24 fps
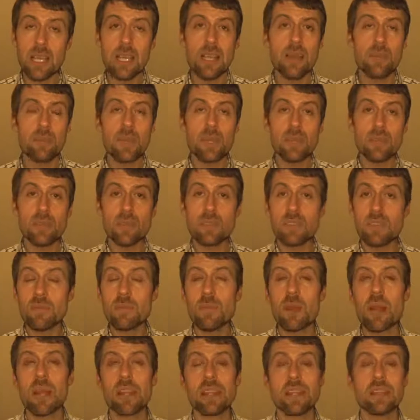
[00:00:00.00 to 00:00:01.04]
because the
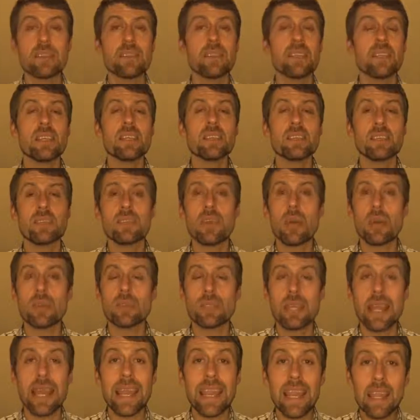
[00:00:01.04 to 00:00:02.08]
market is not
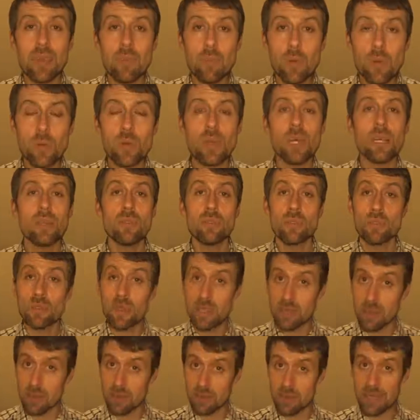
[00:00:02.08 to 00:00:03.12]
able to
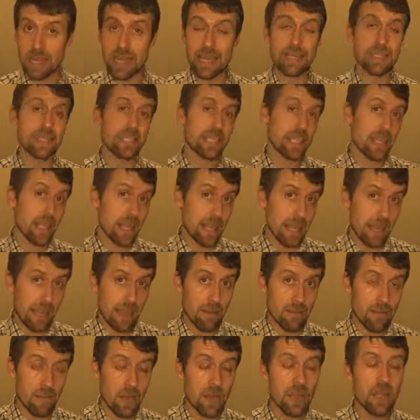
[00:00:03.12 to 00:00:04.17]
recognize
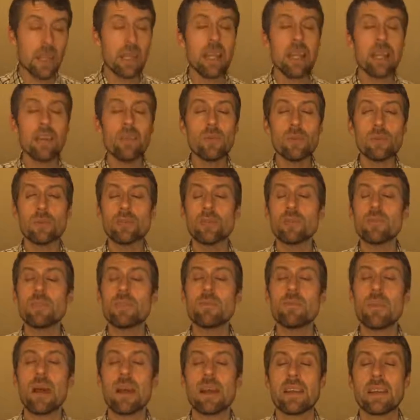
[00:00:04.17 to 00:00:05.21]
them, and also the
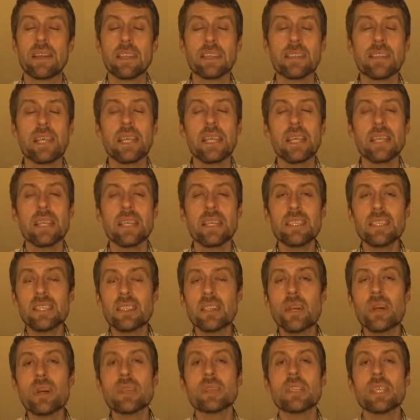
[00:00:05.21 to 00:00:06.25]
market is
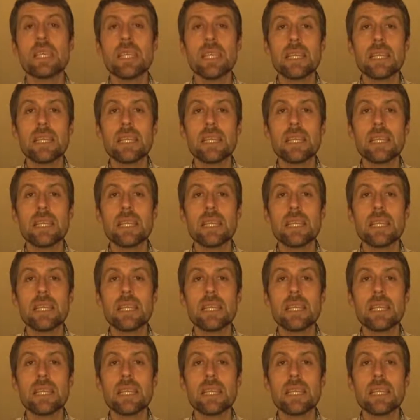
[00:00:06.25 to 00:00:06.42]
not